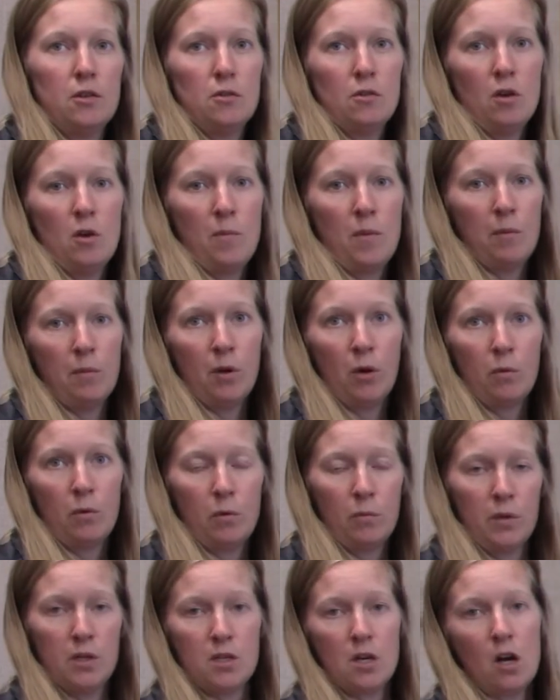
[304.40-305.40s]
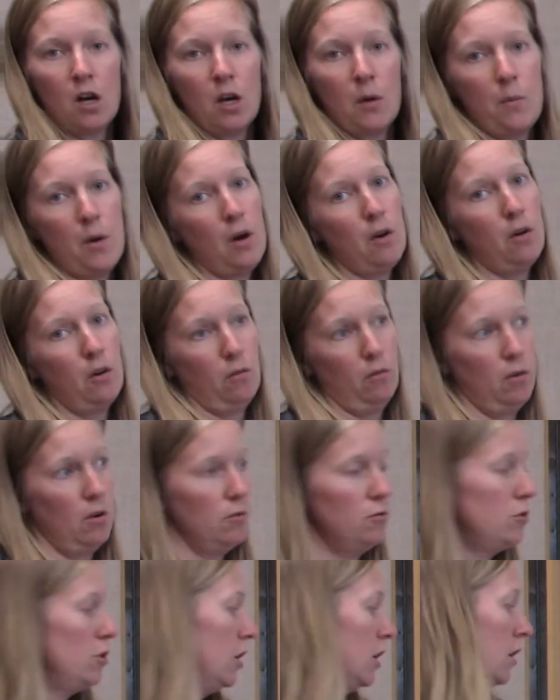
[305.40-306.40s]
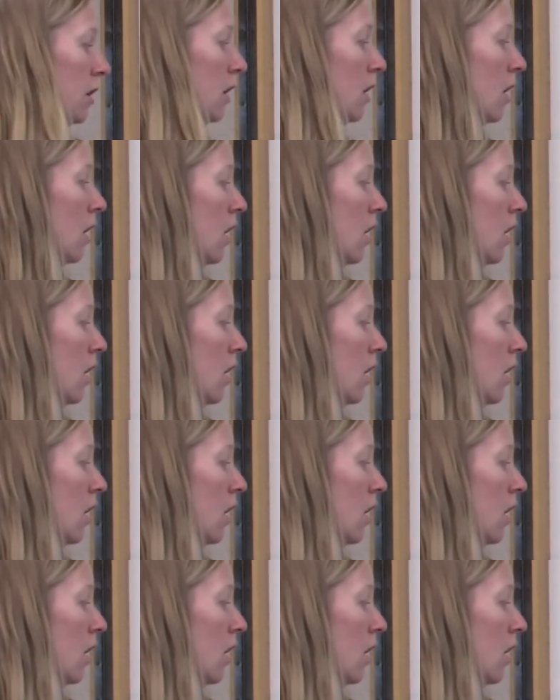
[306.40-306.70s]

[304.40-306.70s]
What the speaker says: remember when we talk about erosion